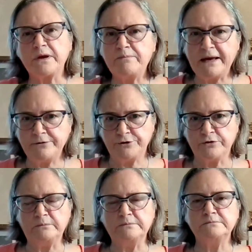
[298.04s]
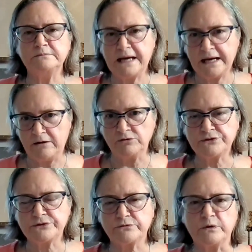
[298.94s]
3-bedroom
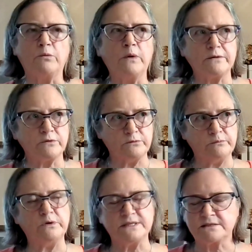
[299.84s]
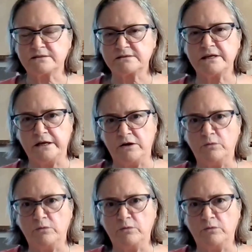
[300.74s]
house. Well, one room was,